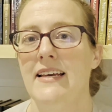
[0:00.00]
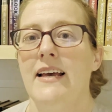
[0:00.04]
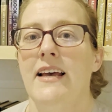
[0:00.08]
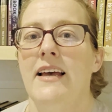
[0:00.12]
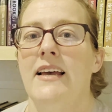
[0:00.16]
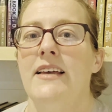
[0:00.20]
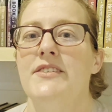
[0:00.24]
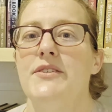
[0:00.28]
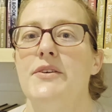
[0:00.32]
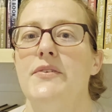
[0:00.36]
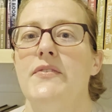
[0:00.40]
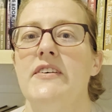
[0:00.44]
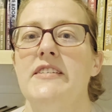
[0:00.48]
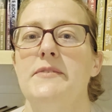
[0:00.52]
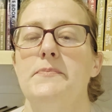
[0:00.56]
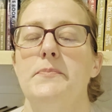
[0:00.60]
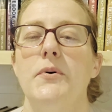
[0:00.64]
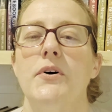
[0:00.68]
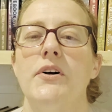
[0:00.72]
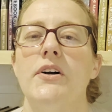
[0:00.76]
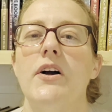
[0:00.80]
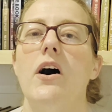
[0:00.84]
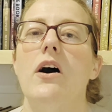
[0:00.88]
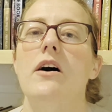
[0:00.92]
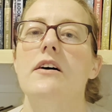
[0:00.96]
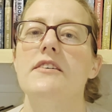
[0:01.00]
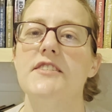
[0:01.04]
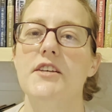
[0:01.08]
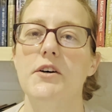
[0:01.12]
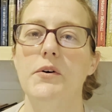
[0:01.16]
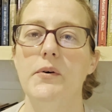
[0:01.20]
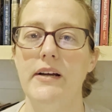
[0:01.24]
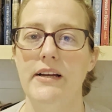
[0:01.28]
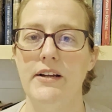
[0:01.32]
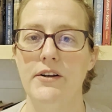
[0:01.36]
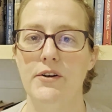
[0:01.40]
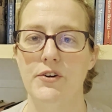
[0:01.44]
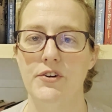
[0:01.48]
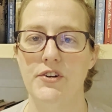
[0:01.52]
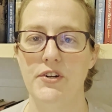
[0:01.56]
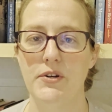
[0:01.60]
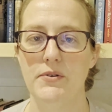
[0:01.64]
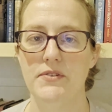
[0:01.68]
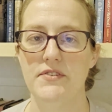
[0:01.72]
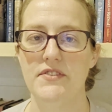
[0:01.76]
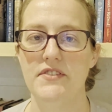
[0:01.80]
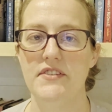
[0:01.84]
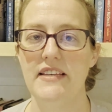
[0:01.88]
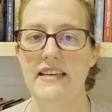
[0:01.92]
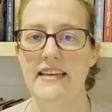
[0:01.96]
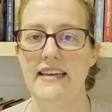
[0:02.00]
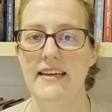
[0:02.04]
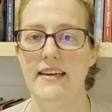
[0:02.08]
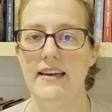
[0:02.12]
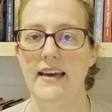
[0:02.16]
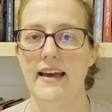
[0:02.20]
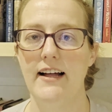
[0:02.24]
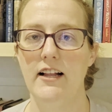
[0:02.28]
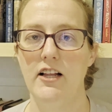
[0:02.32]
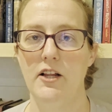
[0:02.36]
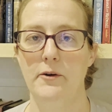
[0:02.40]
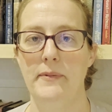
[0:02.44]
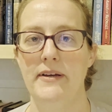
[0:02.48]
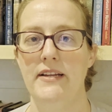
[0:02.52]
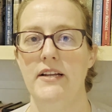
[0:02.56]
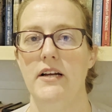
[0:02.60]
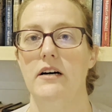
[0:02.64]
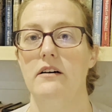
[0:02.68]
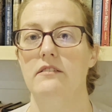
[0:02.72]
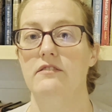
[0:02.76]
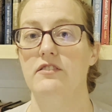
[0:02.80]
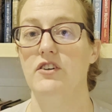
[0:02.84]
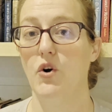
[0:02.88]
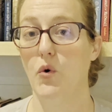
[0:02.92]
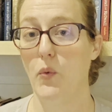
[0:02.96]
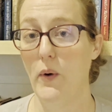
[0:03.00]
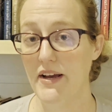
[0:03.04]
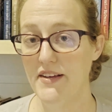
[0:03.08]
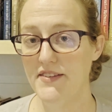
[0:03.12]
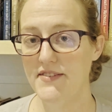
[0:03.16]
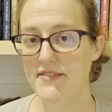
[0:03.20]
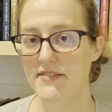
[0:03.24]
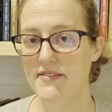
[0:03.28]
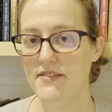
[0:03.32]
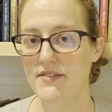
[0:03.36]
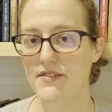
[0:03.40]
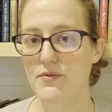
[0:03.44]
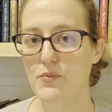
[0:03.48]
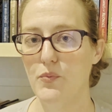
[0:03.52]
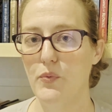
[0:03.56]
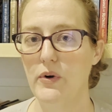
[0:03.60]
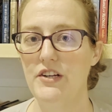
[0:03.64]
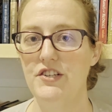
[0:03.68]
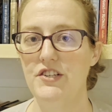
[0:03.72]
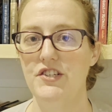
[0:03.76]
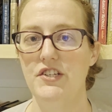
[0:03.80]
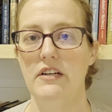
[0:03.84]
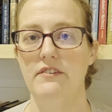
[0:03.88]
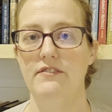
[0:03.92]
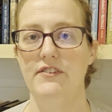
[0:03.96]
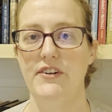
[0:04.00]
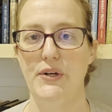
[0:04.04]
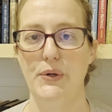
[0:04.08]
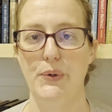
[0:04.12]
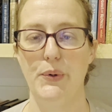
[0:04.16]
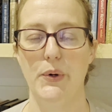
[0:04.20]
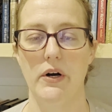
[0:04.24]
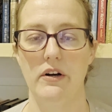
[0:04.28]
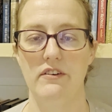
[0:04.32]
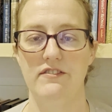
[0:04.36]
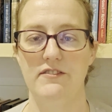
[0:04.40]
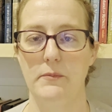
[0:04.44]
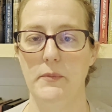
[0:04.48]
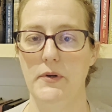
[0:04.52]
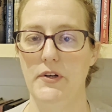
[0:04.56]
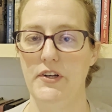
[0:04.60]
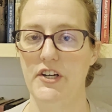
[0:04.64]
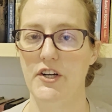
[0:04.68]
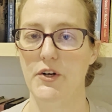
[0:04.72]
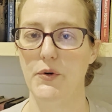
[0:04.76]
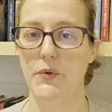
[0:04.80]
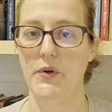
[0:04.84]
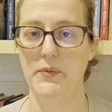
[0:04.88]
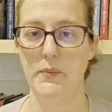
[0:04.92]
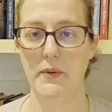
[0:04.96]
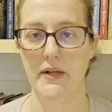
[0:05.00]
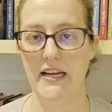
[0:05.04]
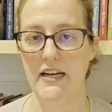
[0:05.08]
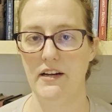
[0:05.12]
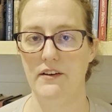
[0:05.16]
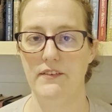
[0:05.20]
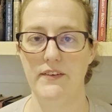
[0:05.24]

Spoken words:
So this book also introduced the element of quests, which, if you are familiar with playing